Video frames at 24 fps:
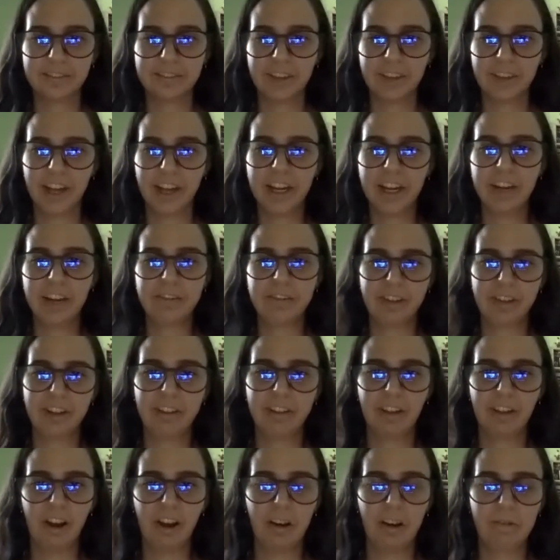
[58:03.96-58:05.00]
and giving
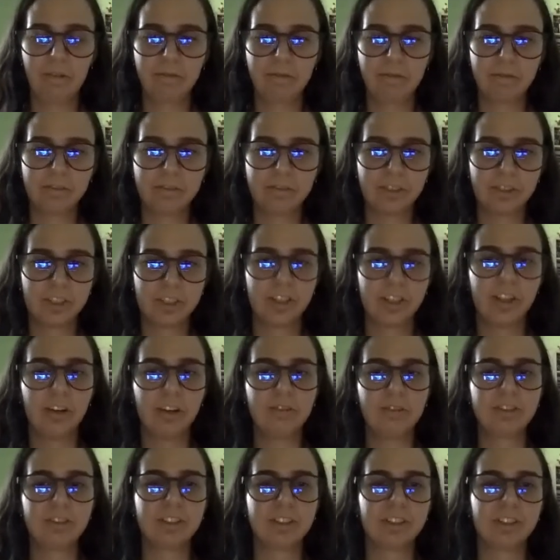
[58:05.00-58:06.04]
love to
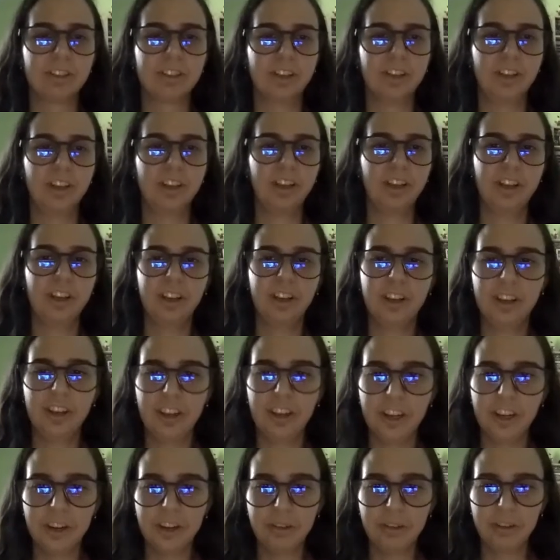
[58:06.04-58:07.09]
those
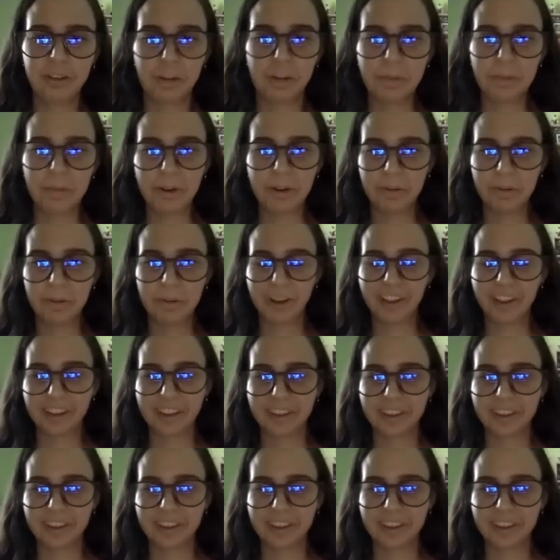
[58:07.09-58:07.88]
you commune with?